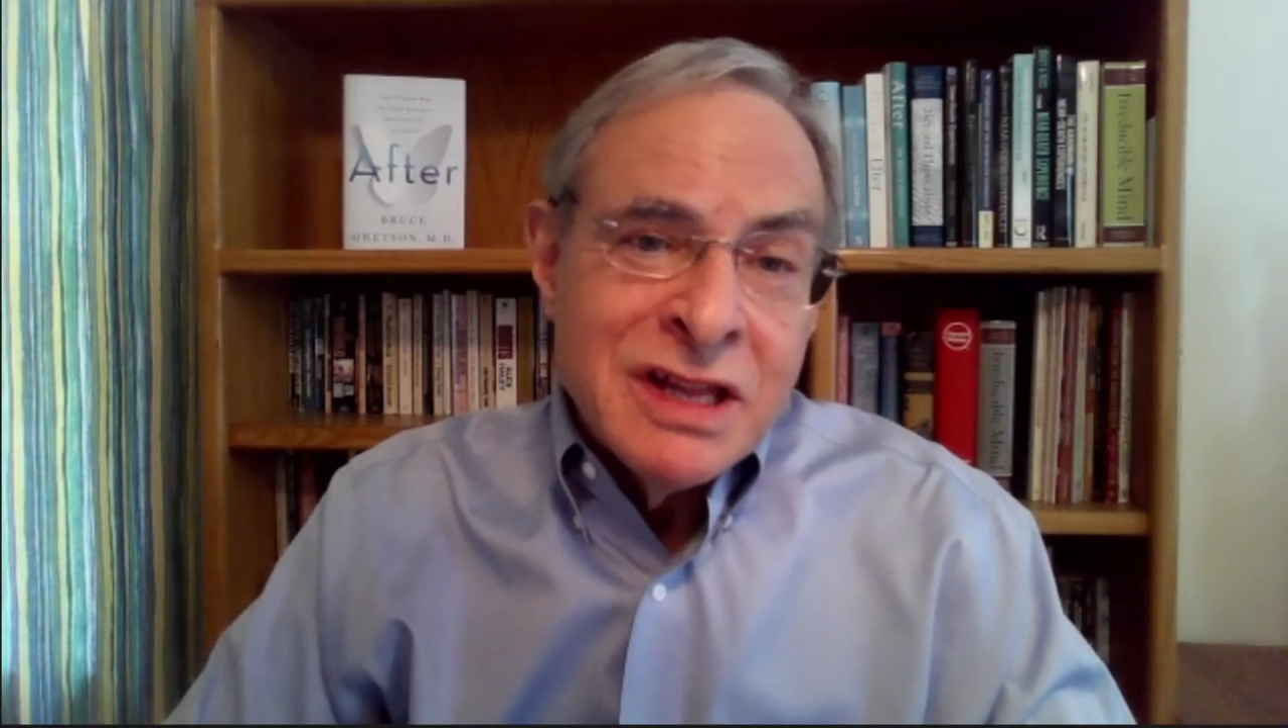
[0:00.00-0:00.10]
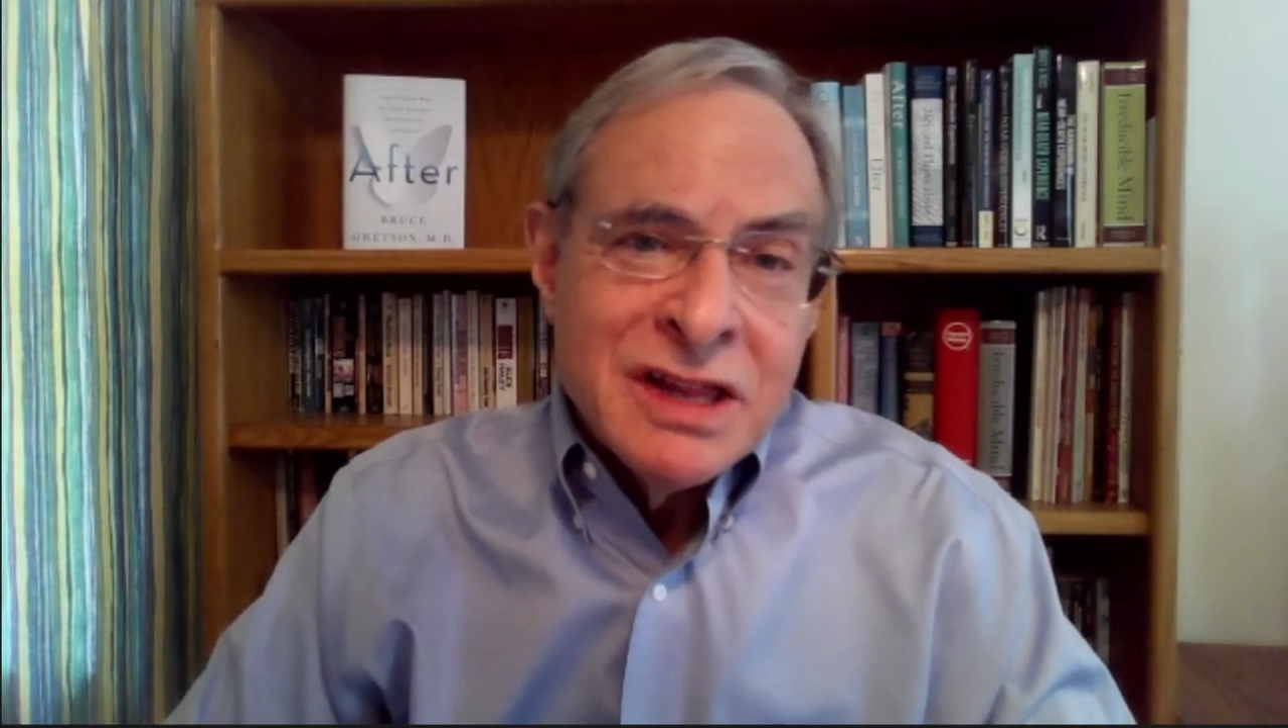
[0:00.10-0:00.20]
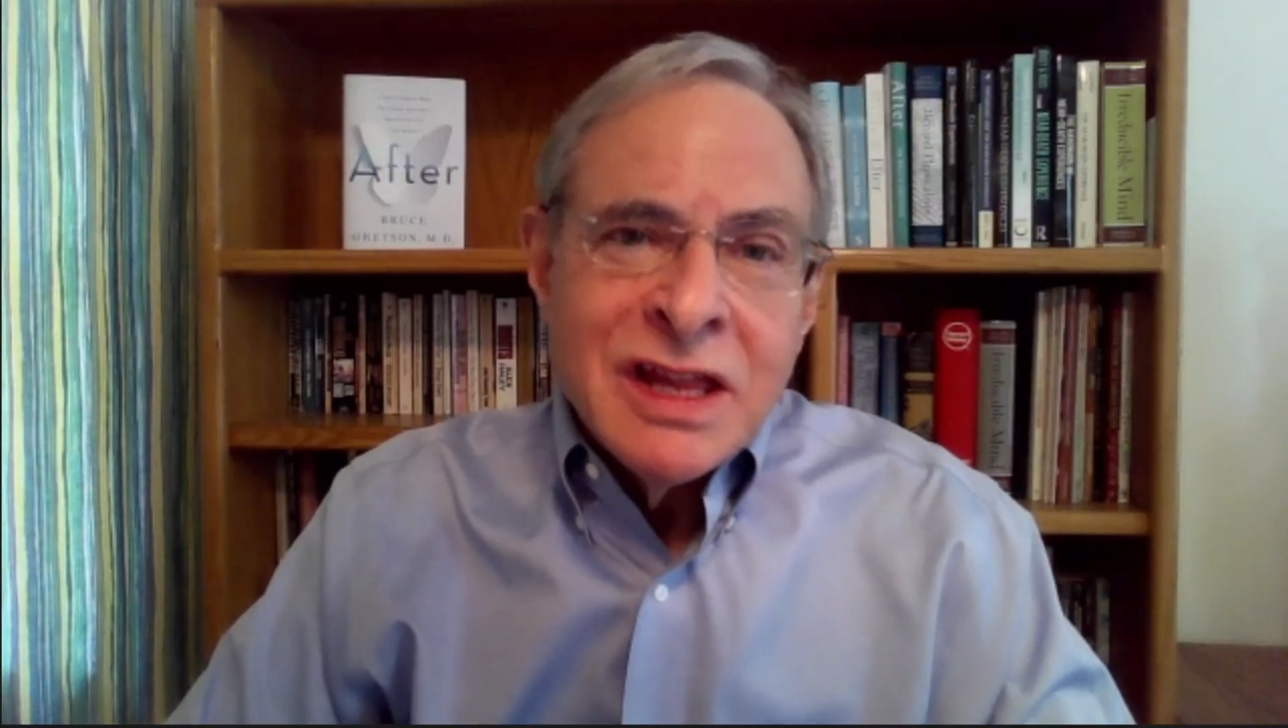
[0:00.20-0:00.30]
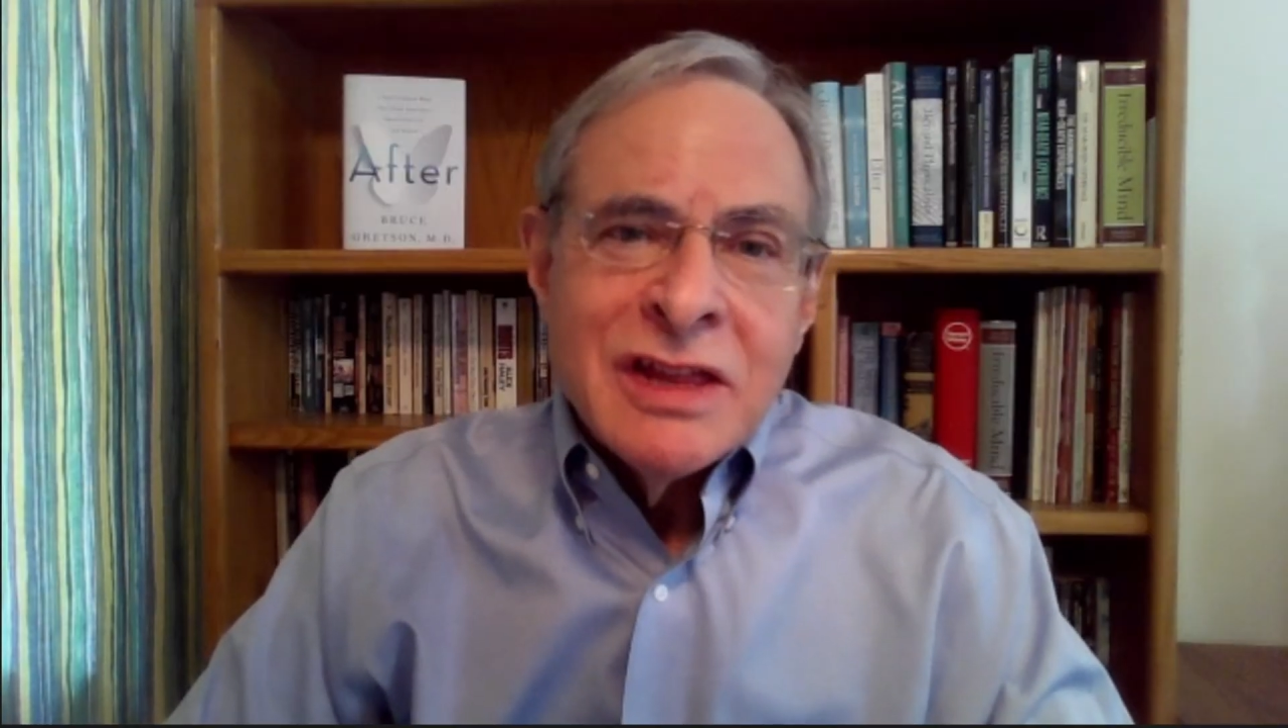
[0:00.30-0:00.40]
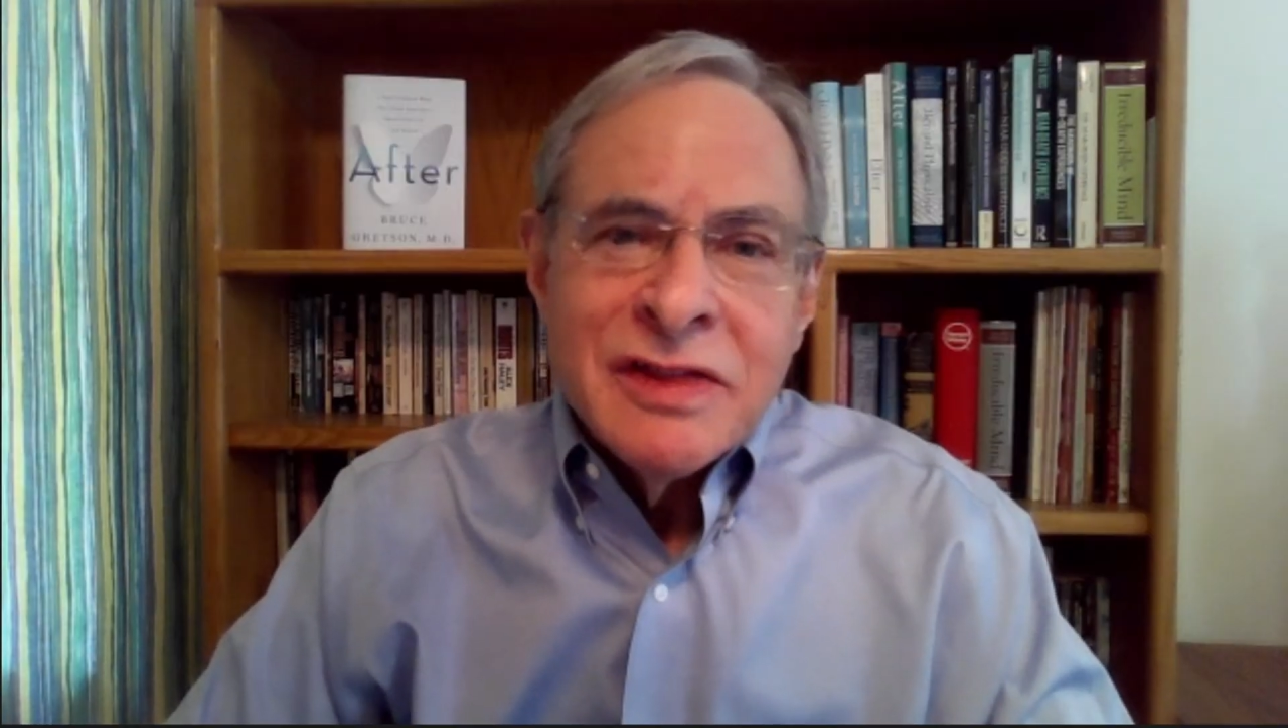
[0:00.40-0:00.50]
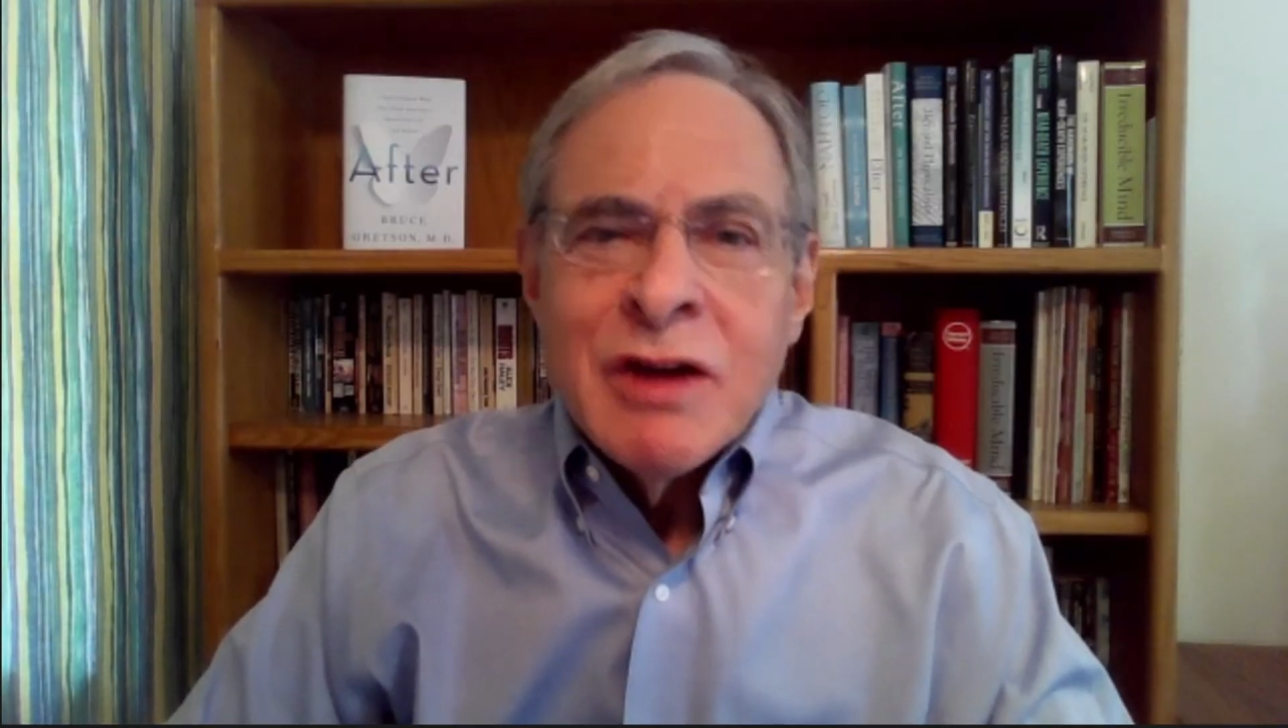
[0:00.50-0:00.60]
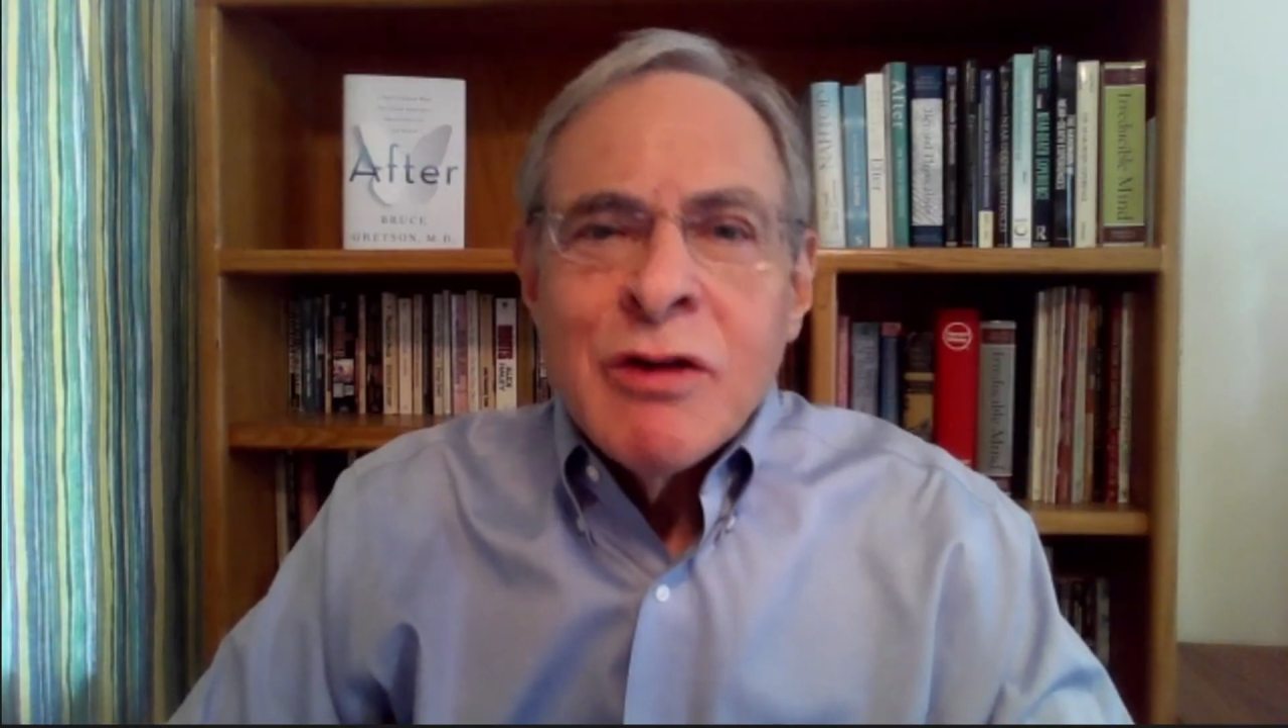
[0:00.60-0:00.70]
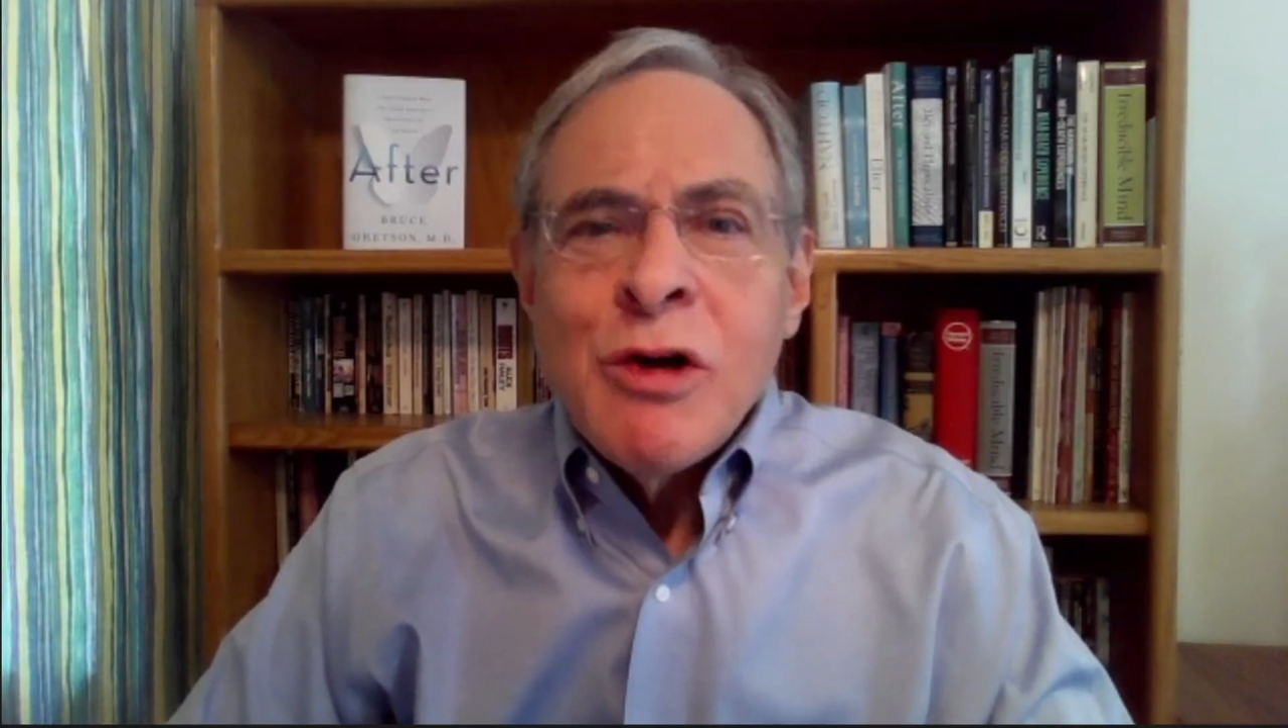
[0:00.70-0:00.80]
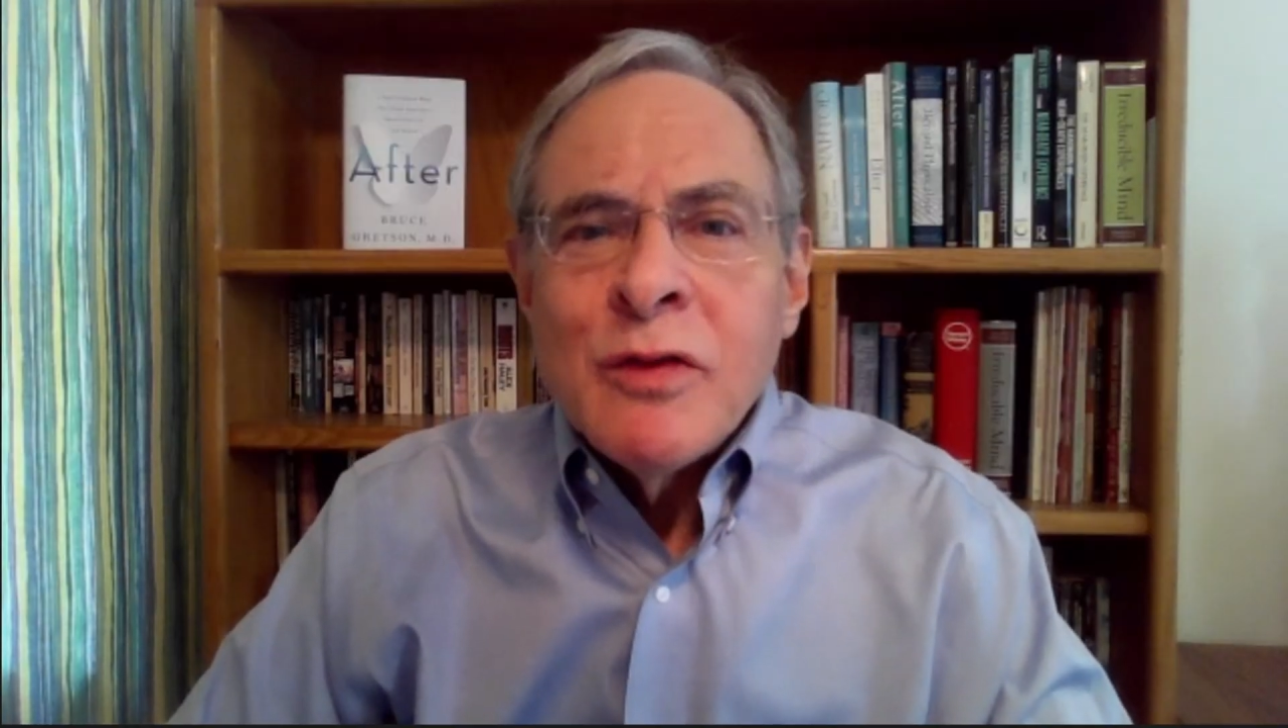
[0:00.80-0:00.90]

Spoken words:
they call